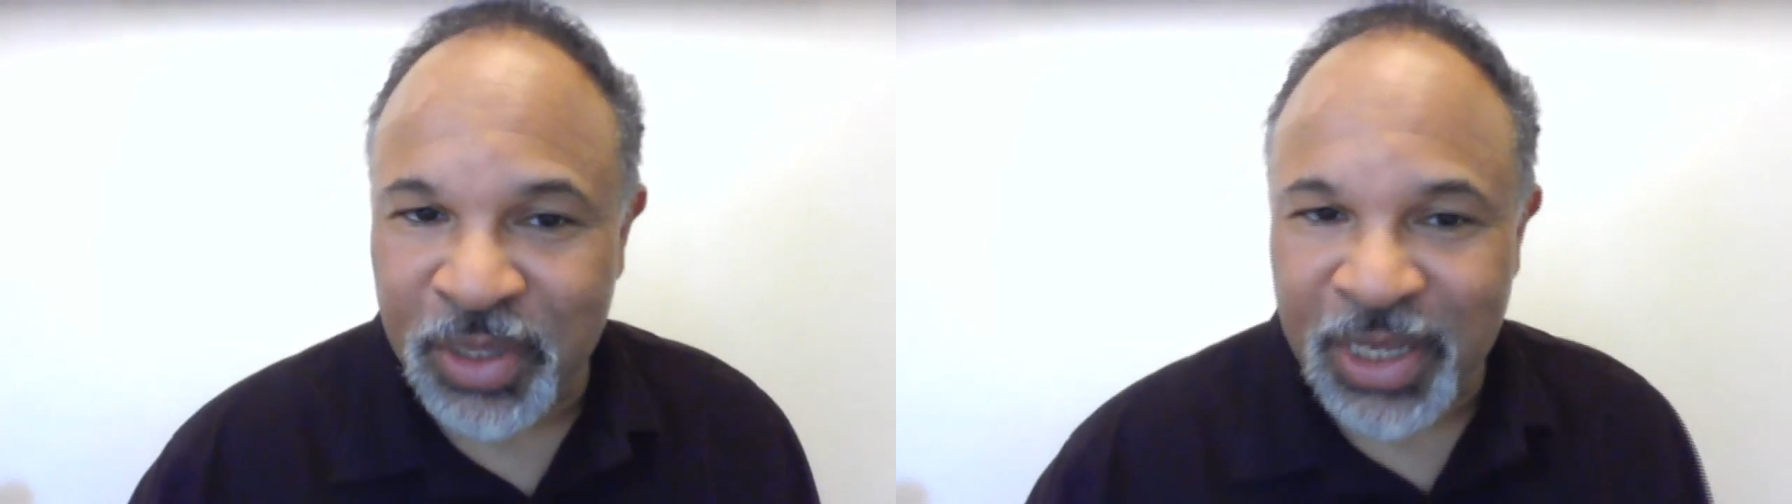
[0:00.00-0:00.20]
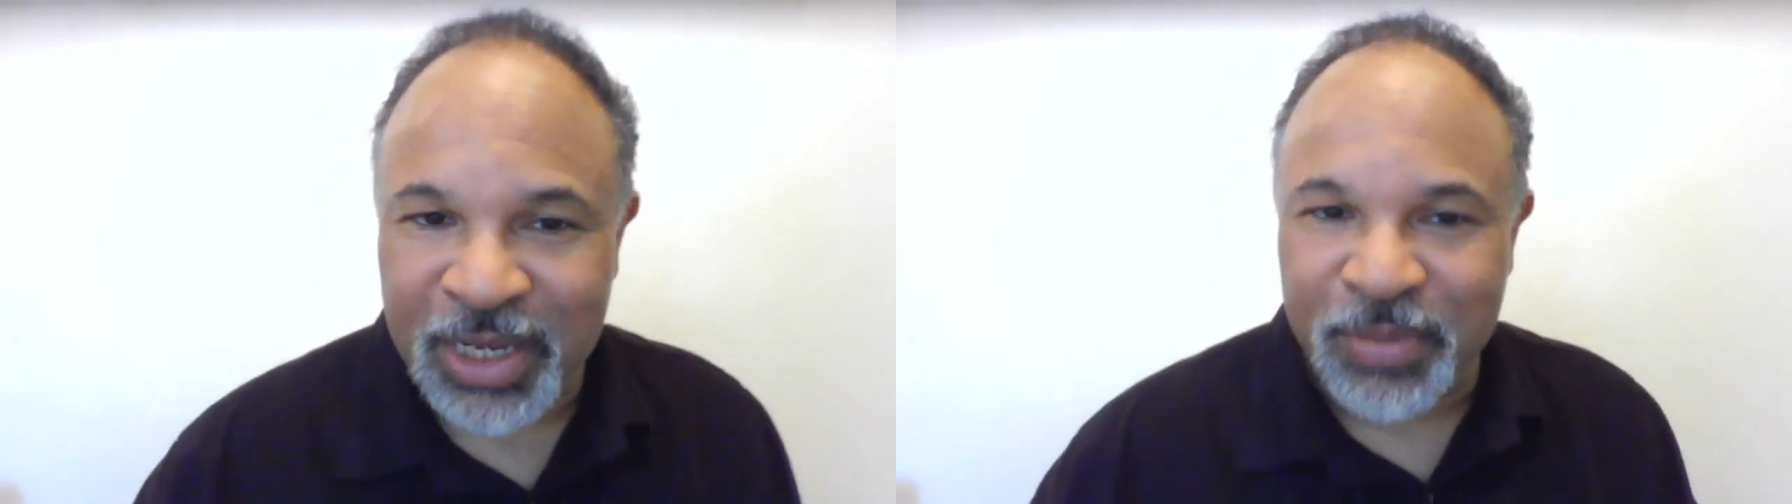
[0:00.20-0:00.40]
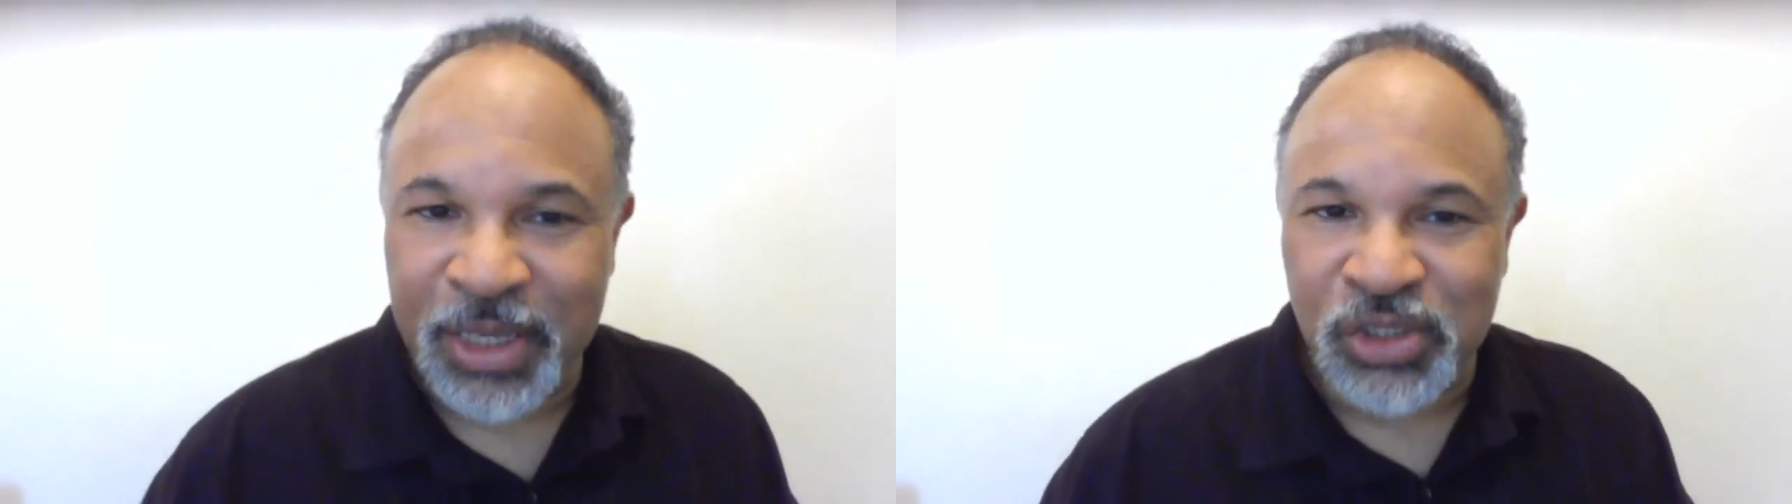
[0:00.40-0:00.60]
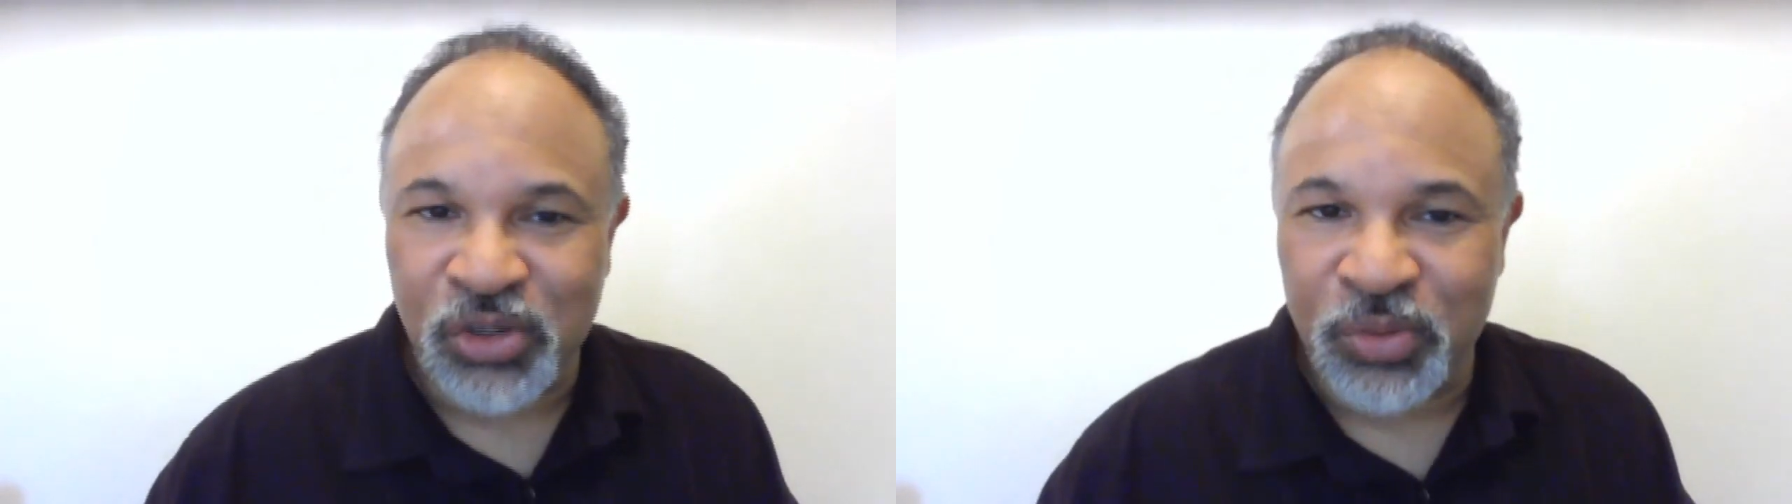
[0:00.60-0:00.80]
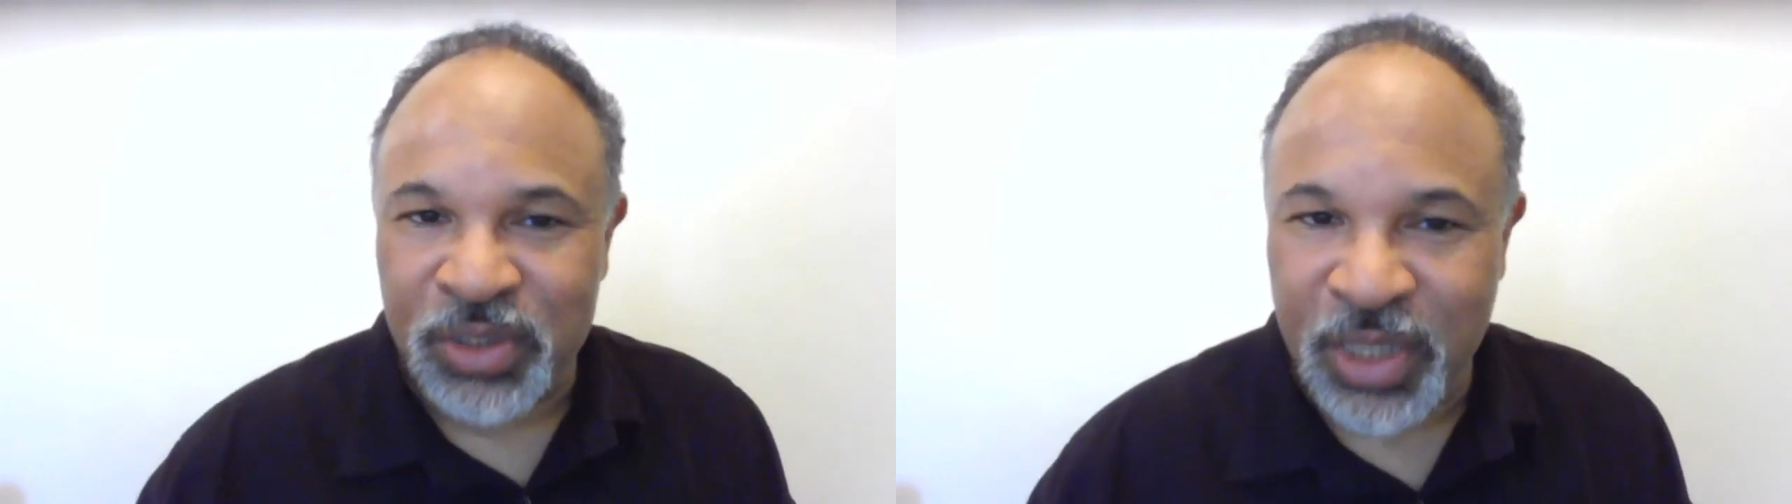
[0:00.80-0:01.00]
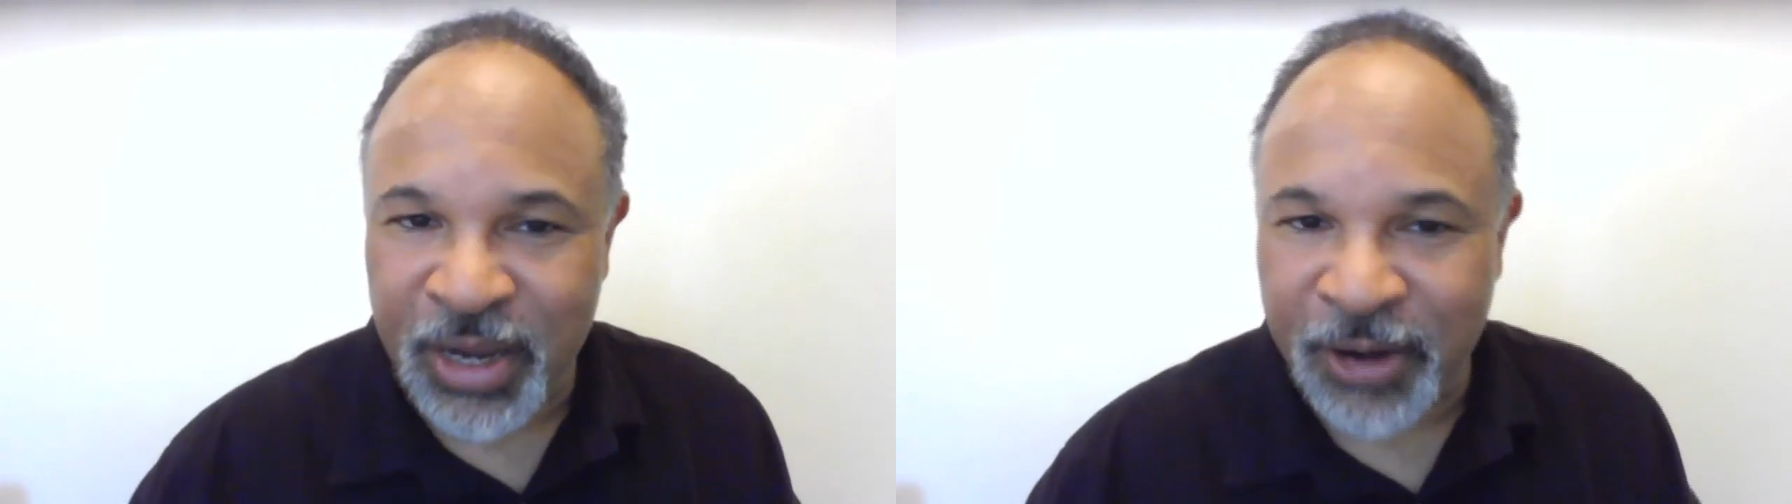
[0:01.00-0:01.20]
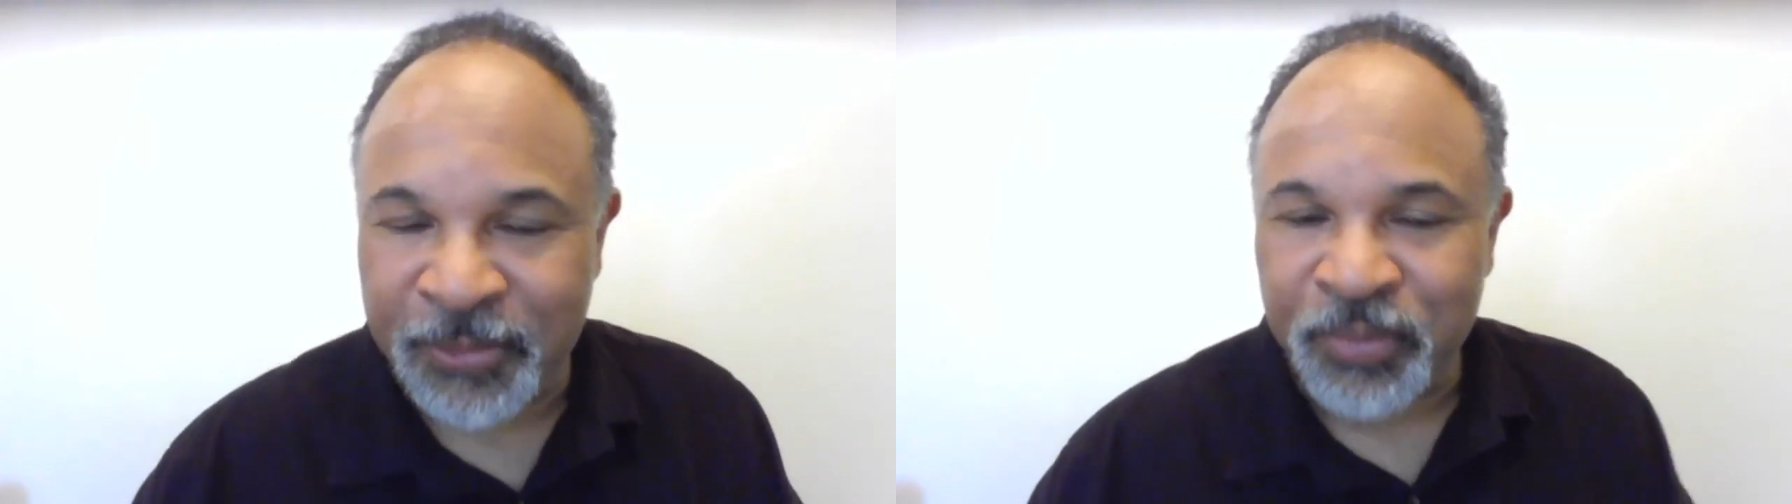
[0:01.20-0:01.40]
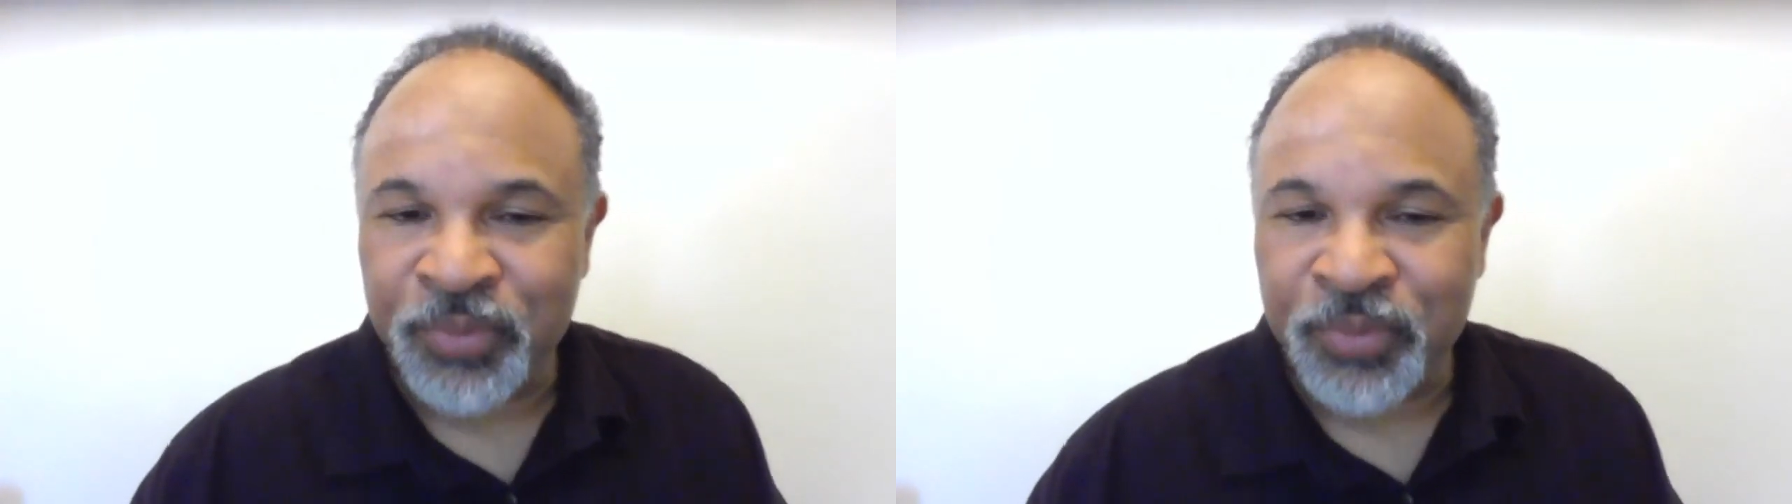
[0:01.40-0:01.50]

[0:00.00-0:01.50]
that he made sure was there.